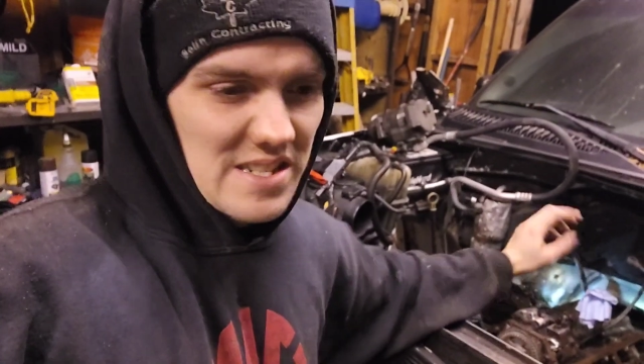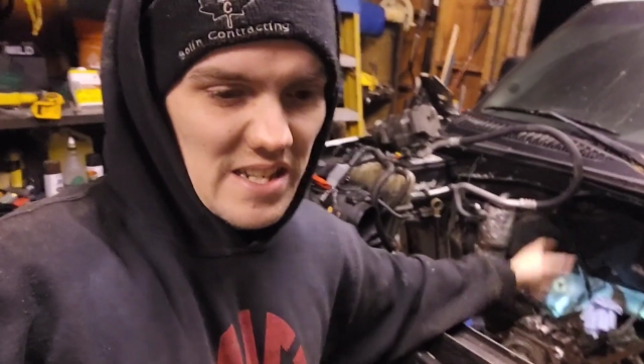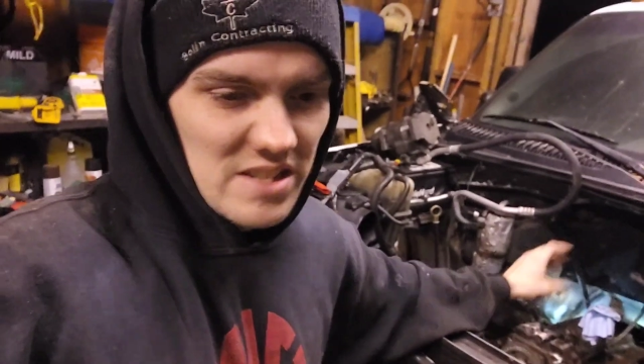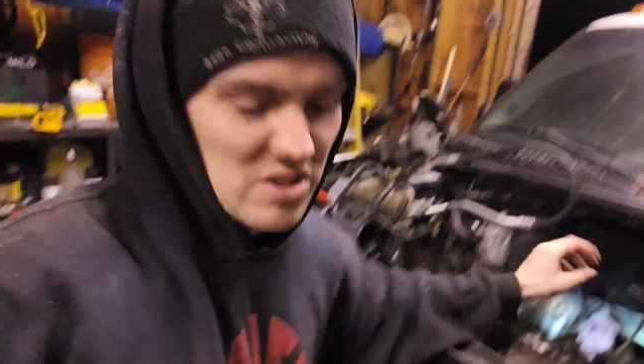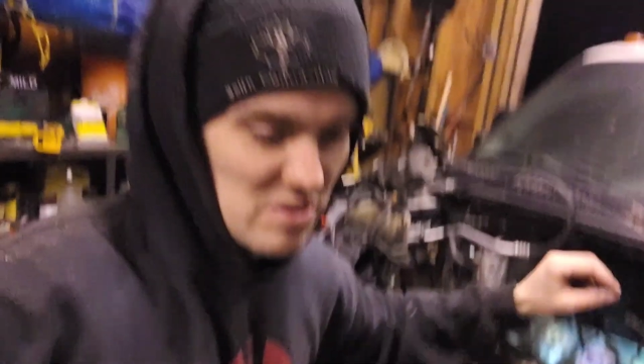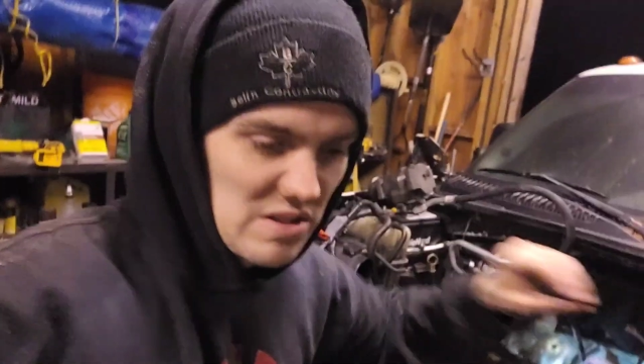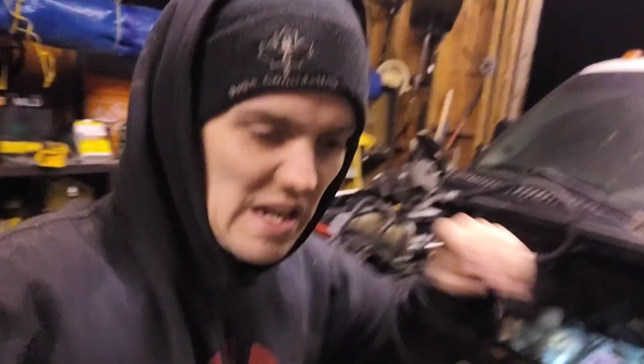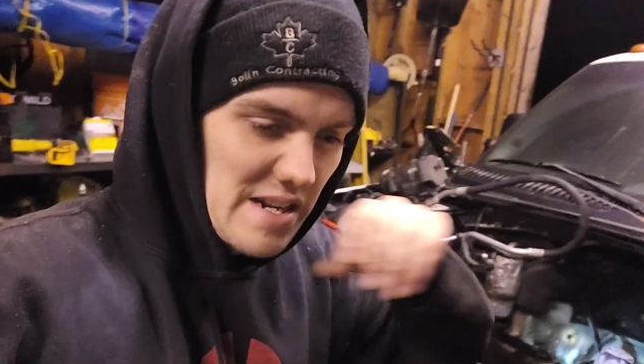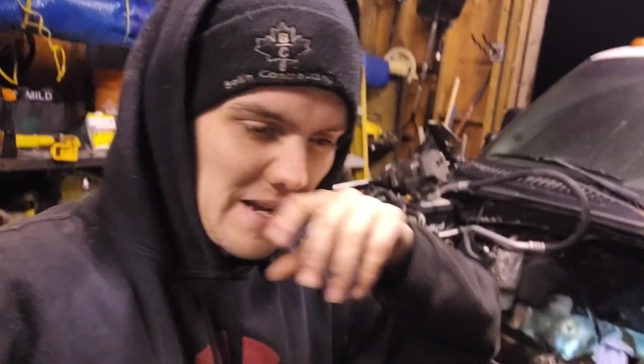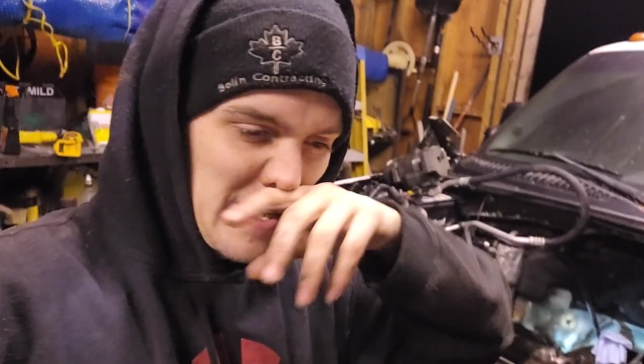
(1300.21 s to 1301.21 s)
Just
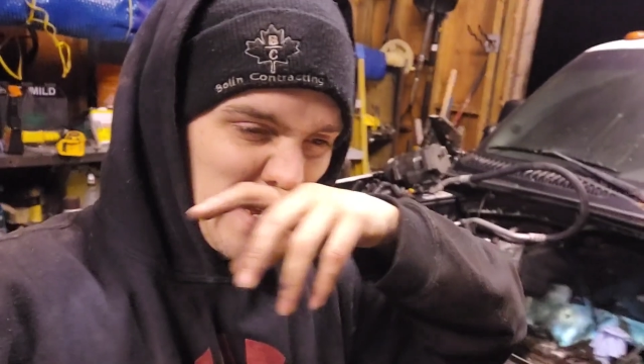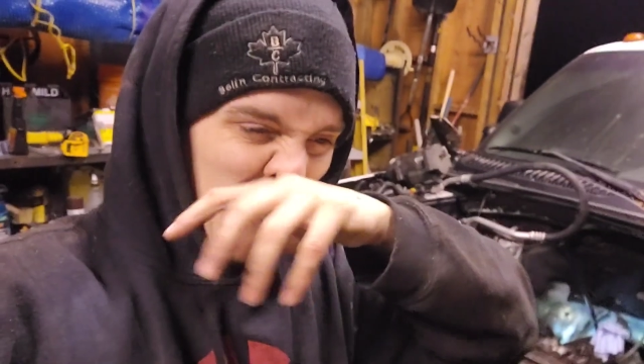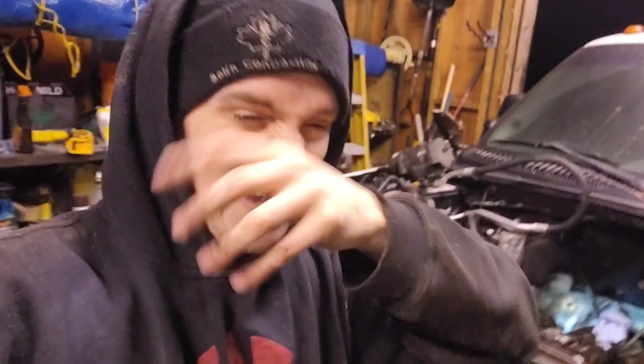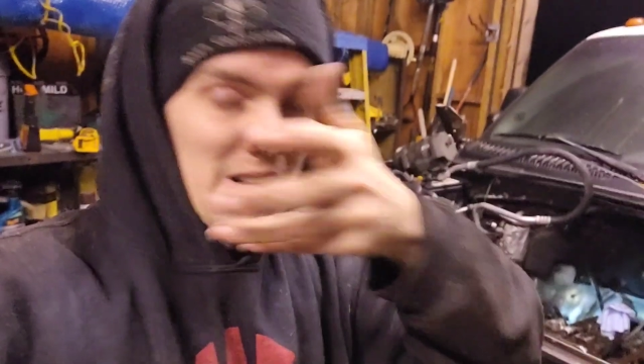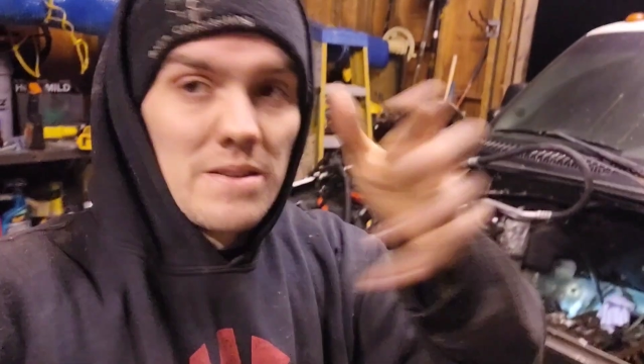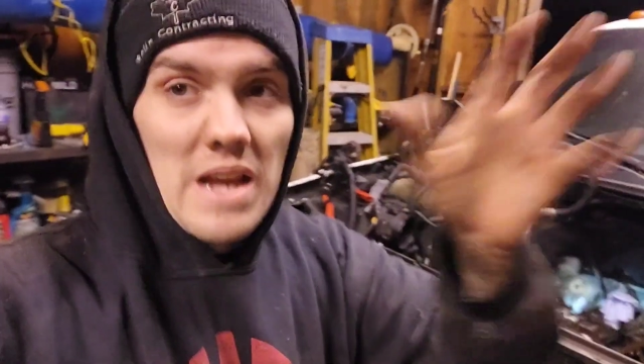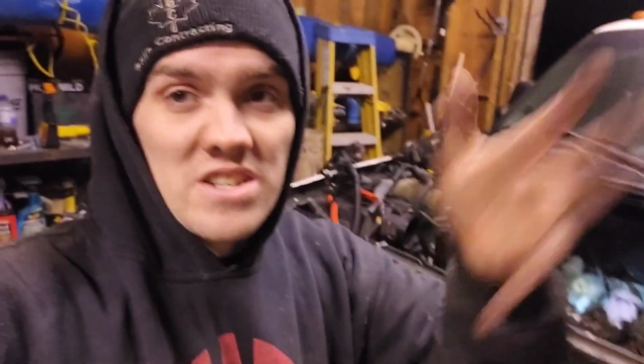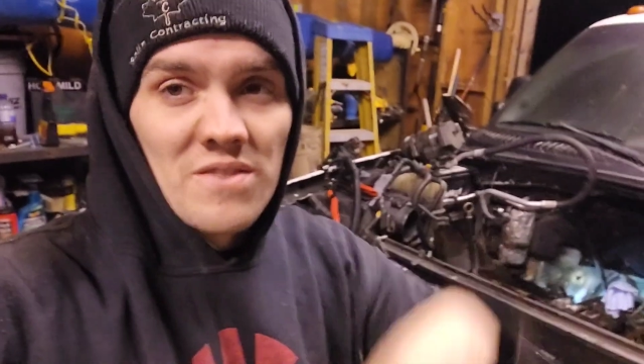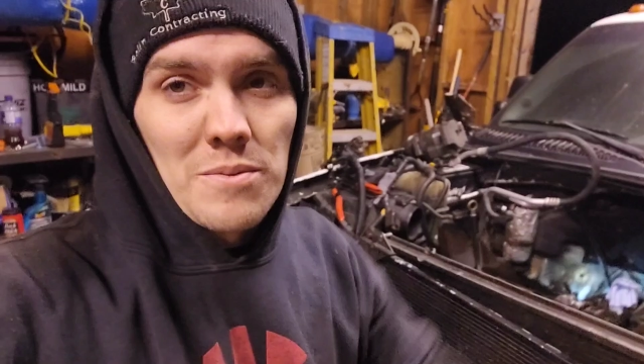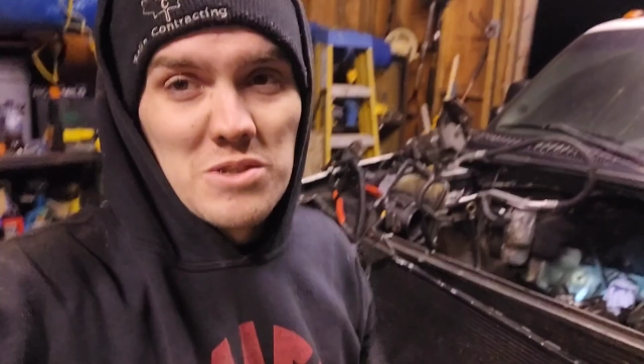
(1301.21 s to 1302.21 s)
get a
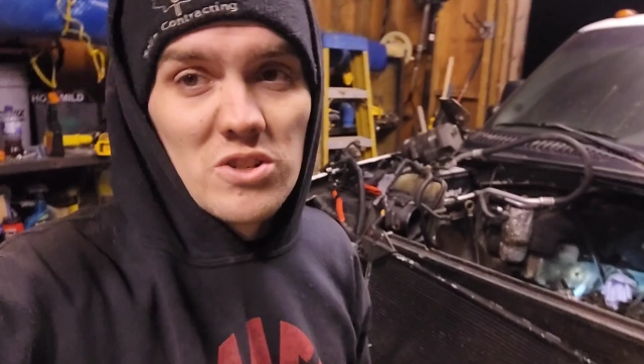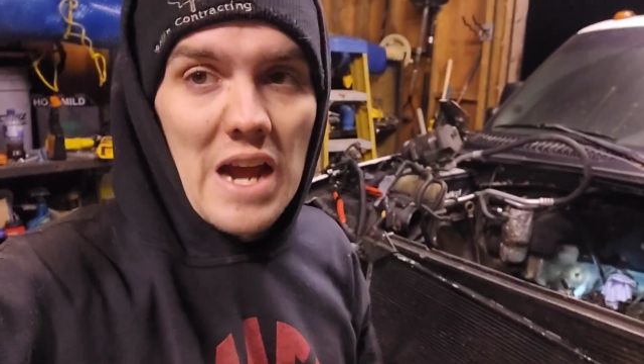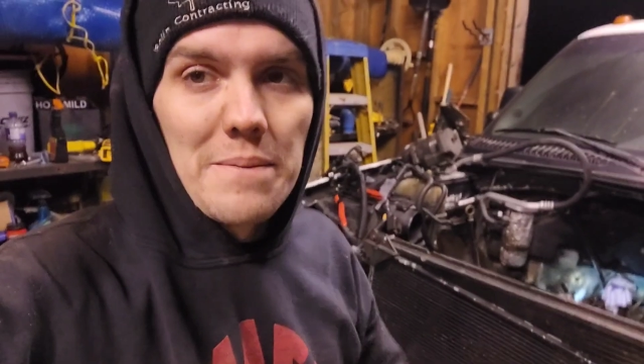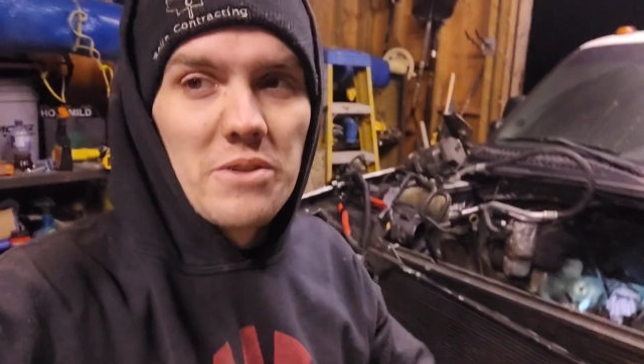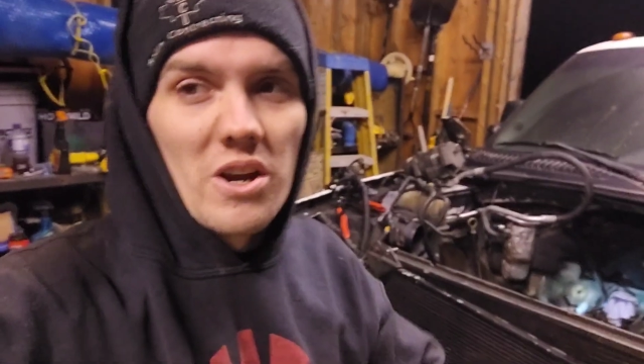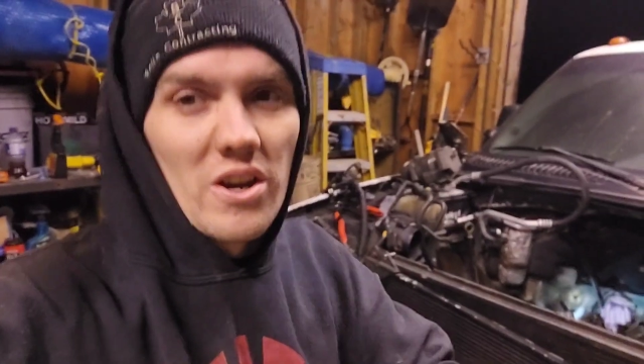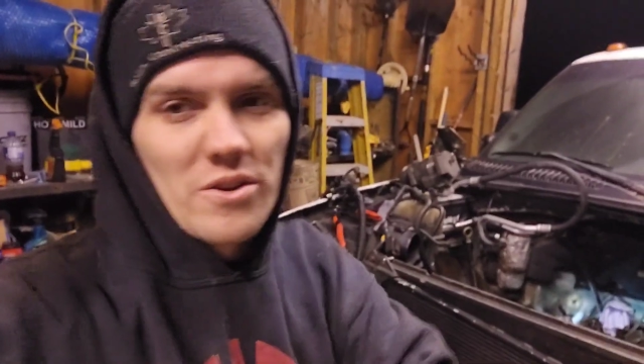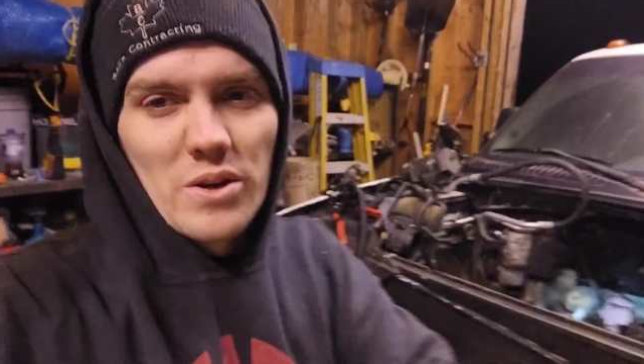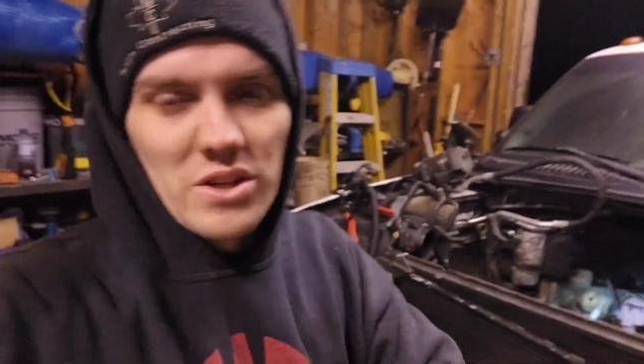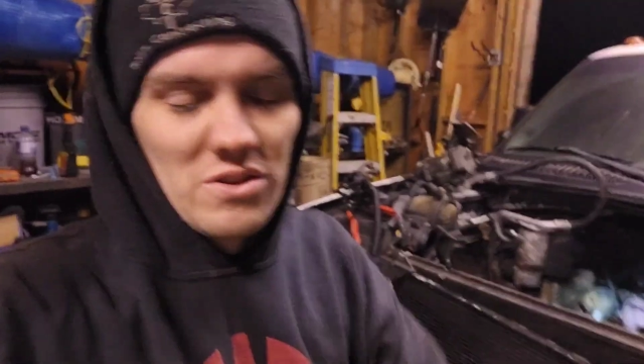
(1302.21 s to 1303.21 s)
engine from a scrapyard
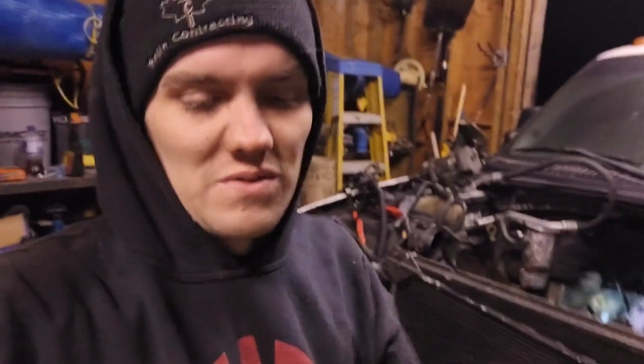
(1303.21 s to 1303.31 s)
or a used